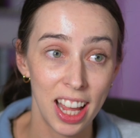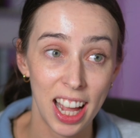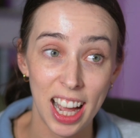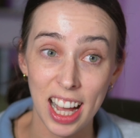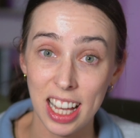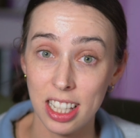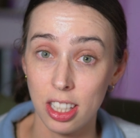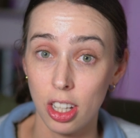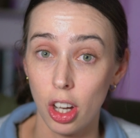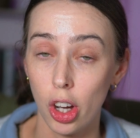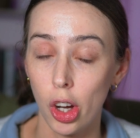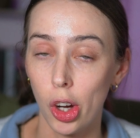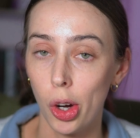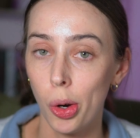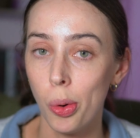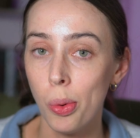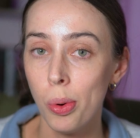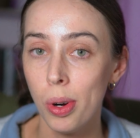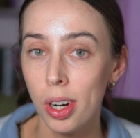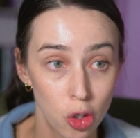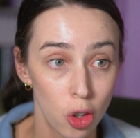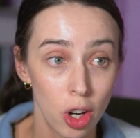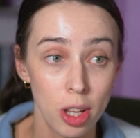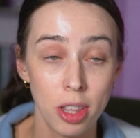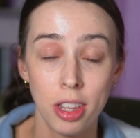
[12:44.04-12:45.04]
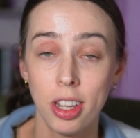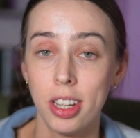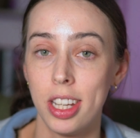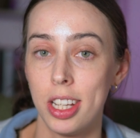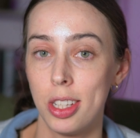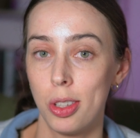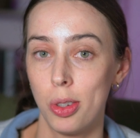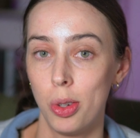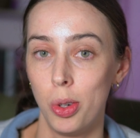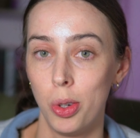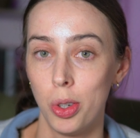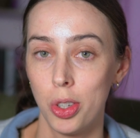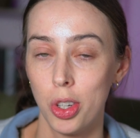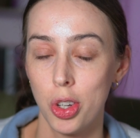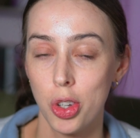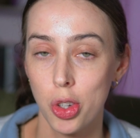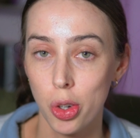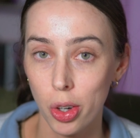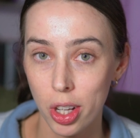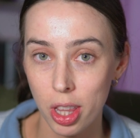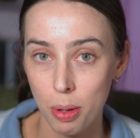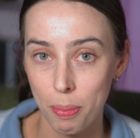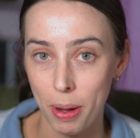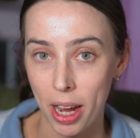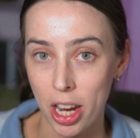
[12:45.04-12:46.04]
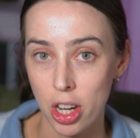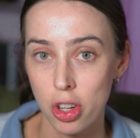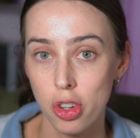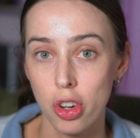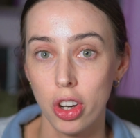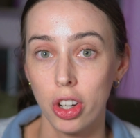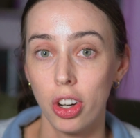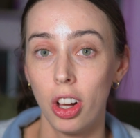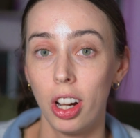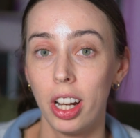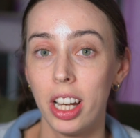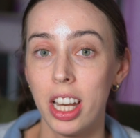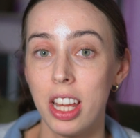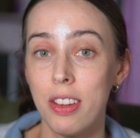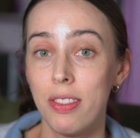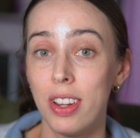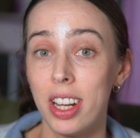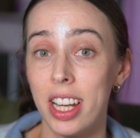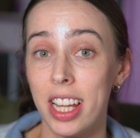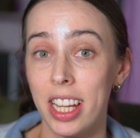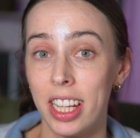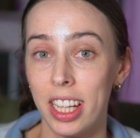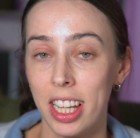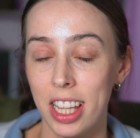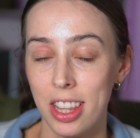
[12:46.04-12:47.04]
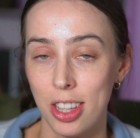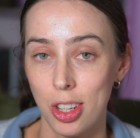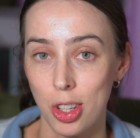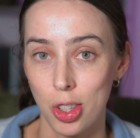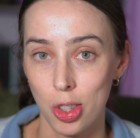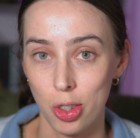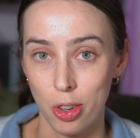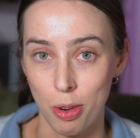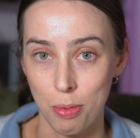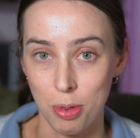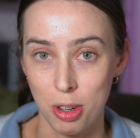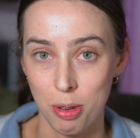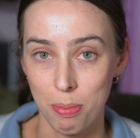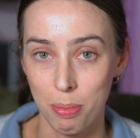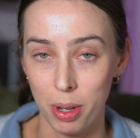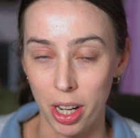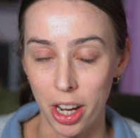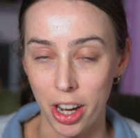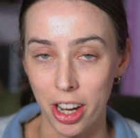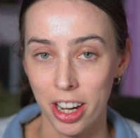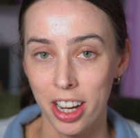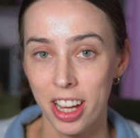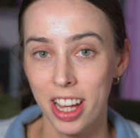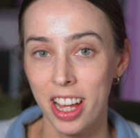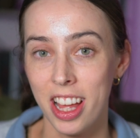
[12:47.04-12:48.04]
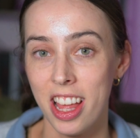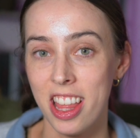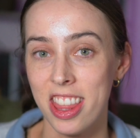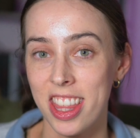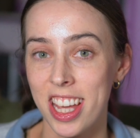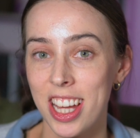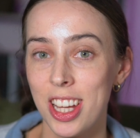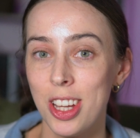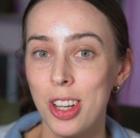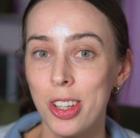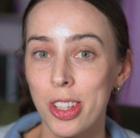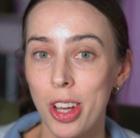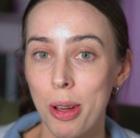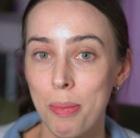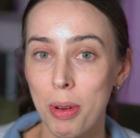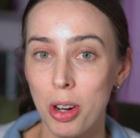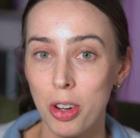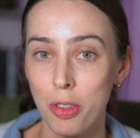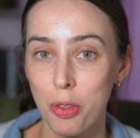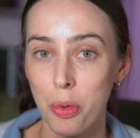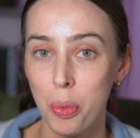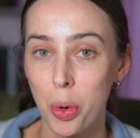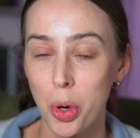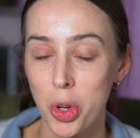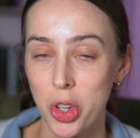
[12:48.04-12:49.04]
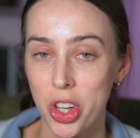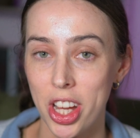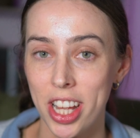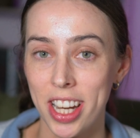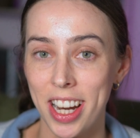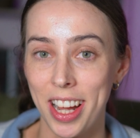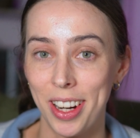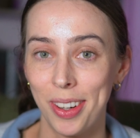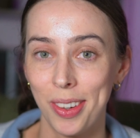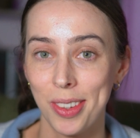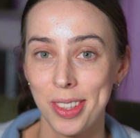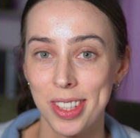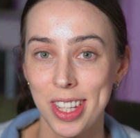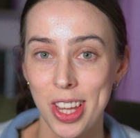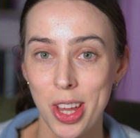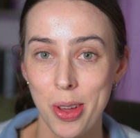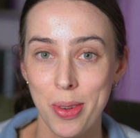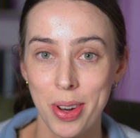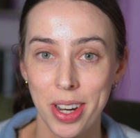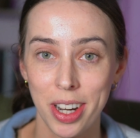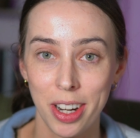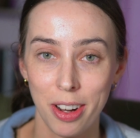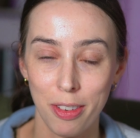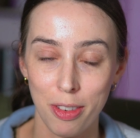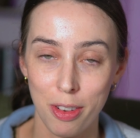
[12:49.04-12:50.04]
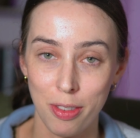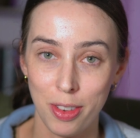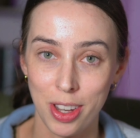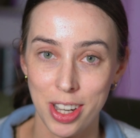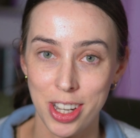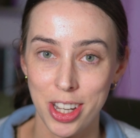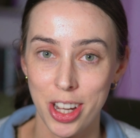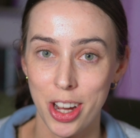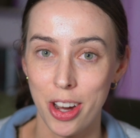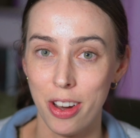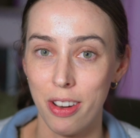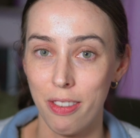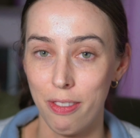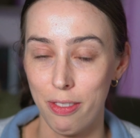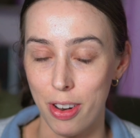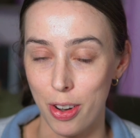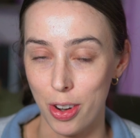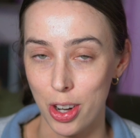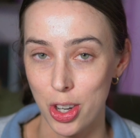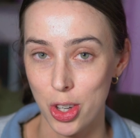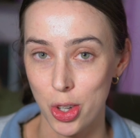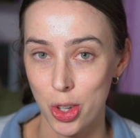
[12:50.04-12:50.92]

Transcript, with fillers: as a whole, join the Discord, join the Patreon. I'll leave a link in the description below. Thank you so much for watching and I'll see you in another video very